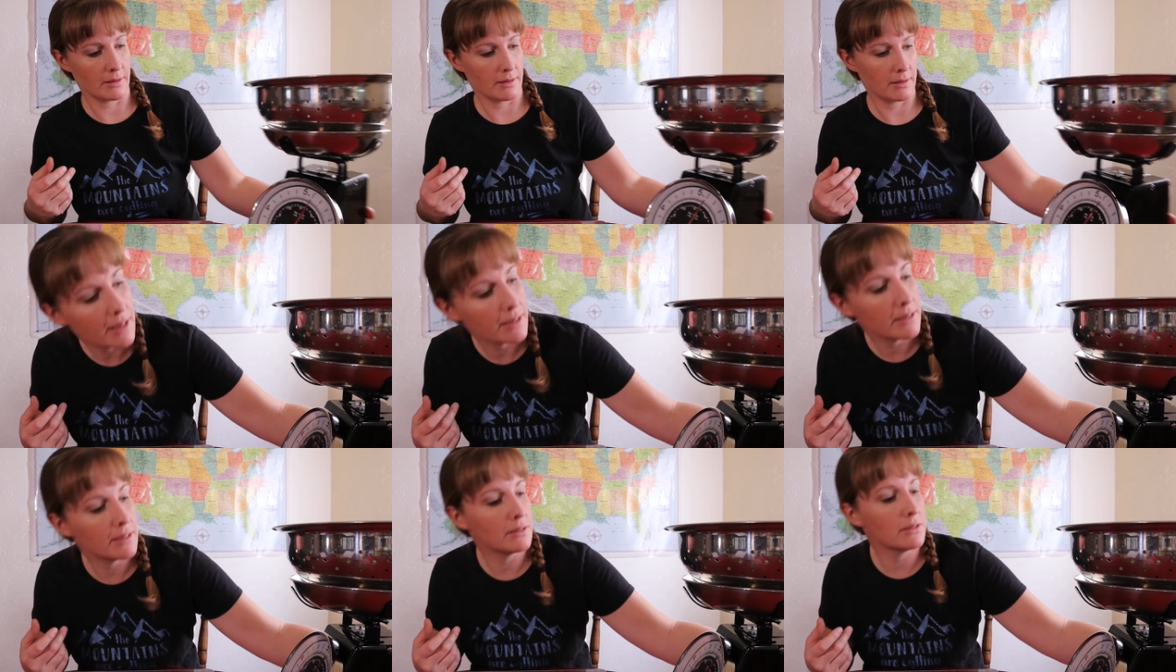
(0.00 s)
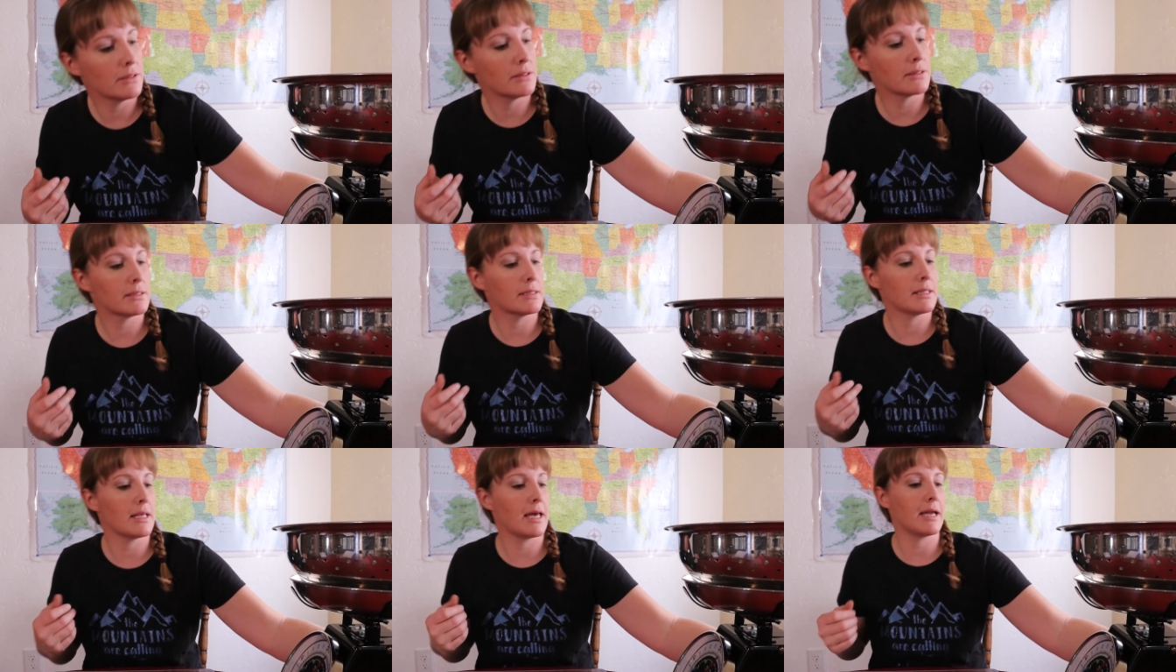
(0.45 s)
And it
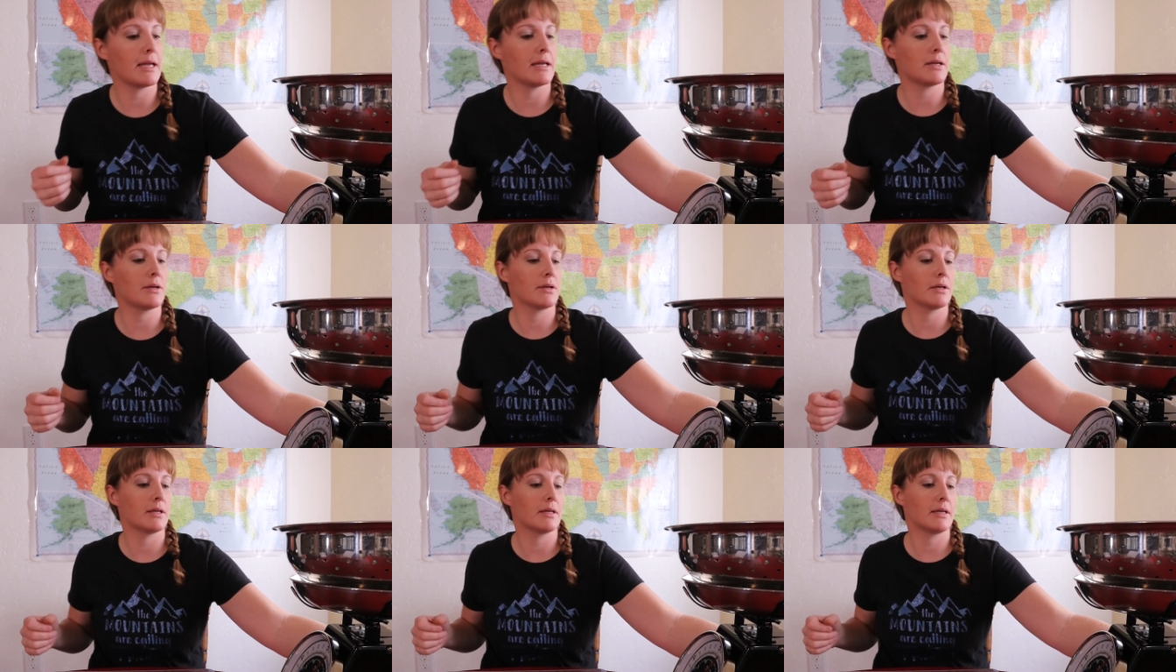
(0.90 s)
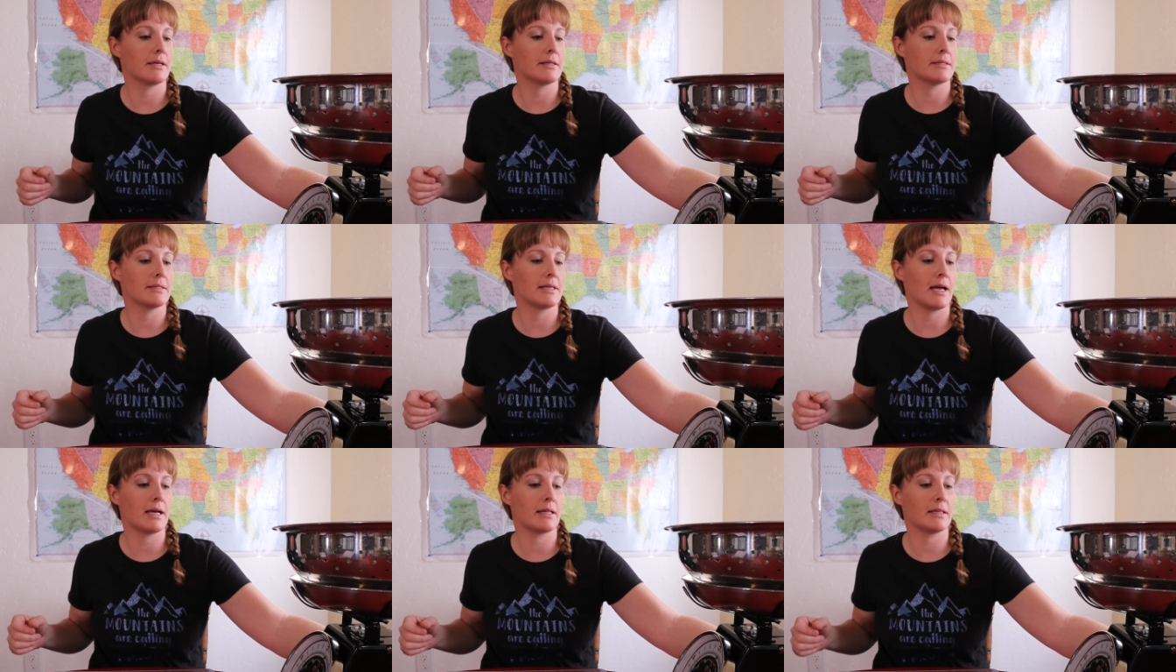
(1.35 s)
looks like
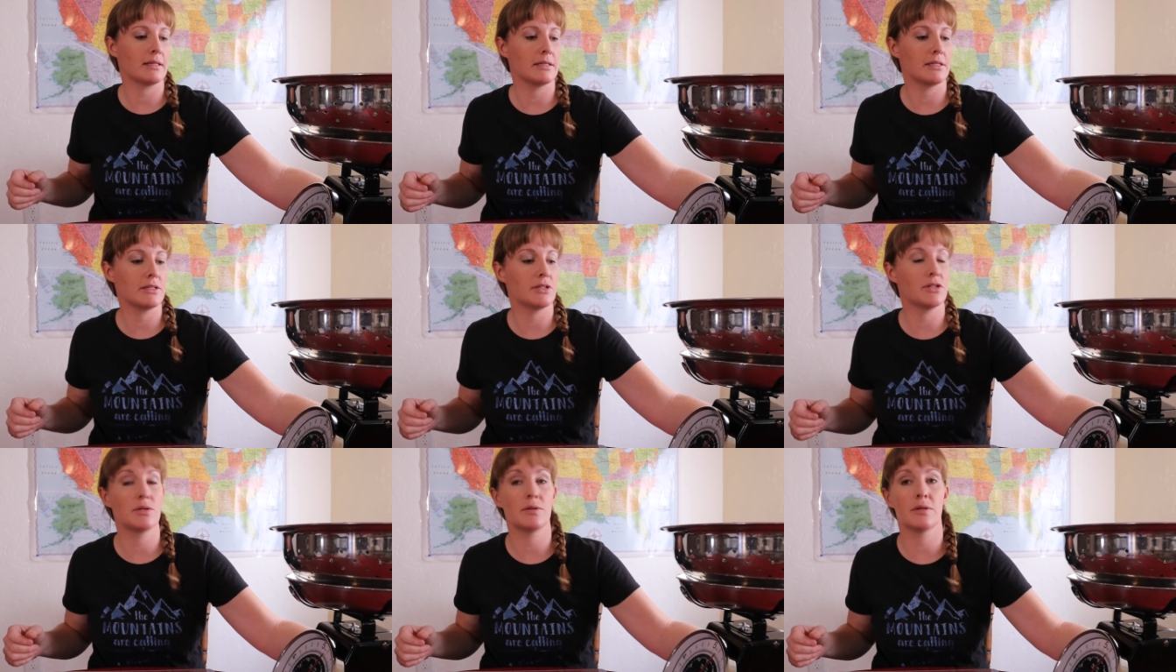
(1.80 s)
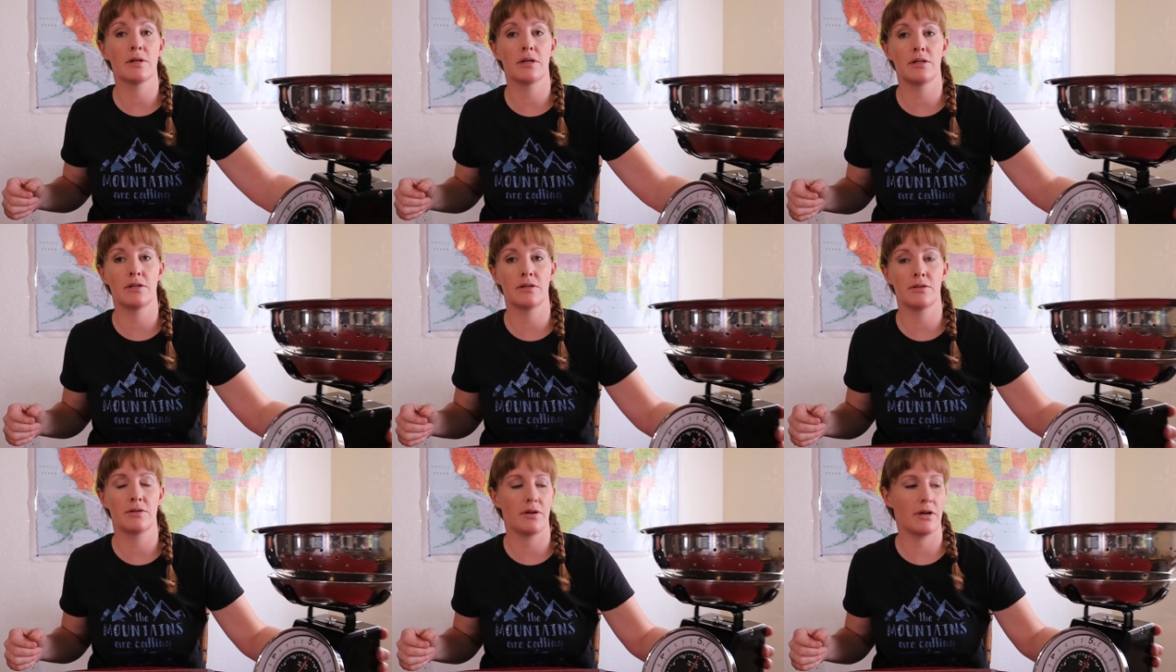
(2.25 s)
exactly
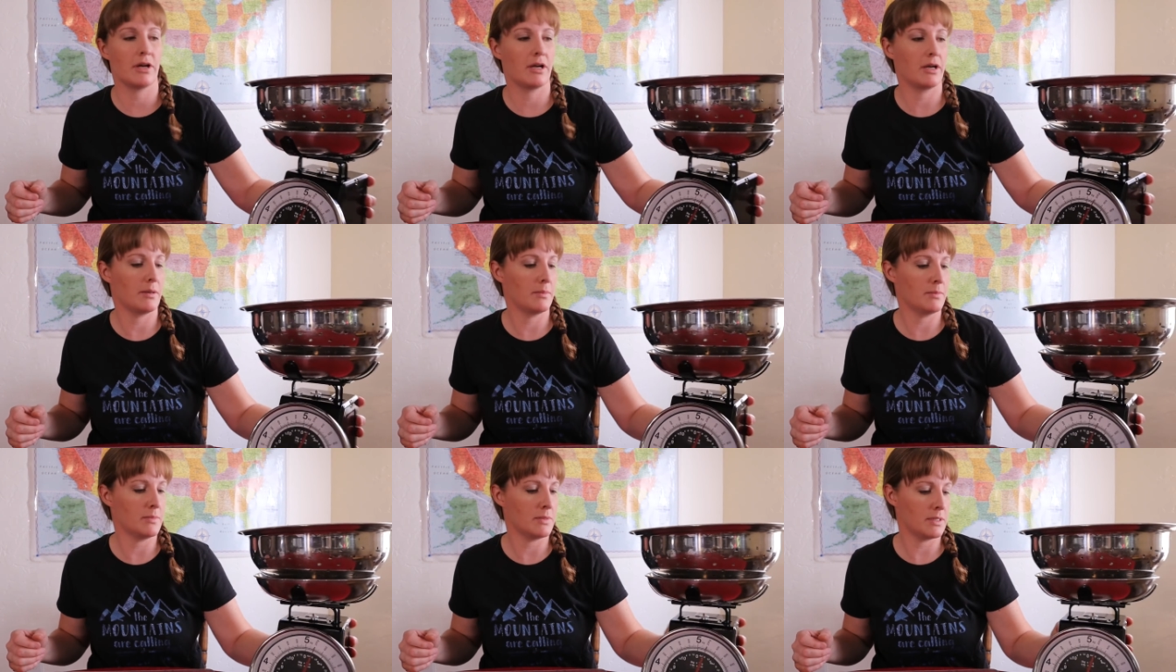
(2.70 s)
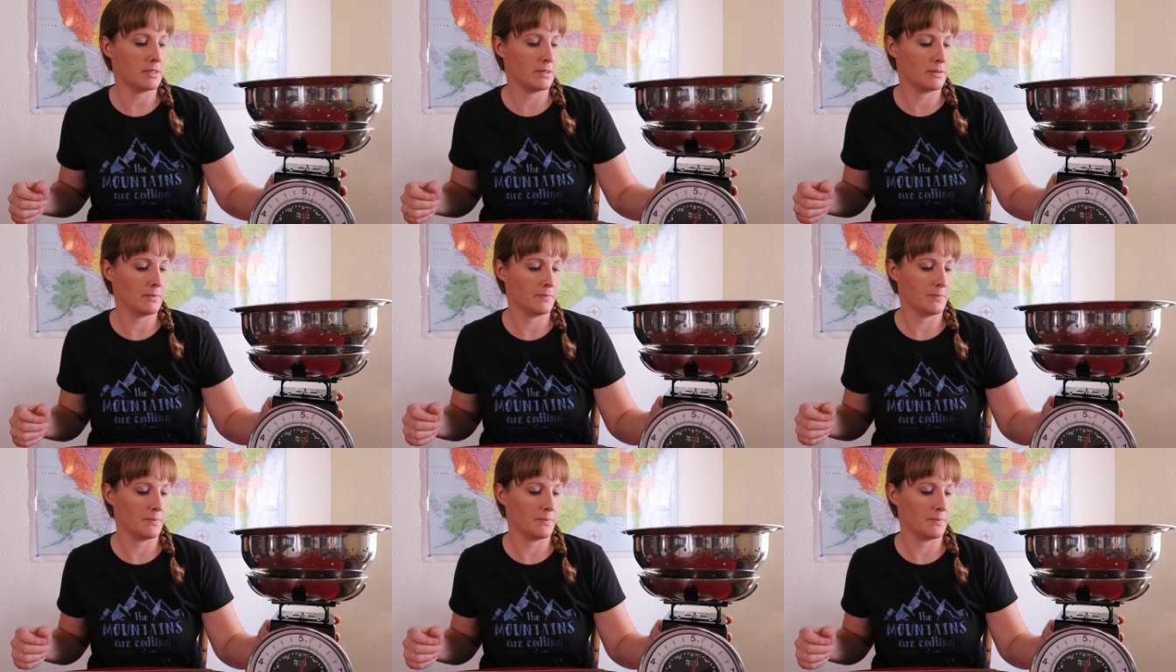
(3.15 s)
200 grams.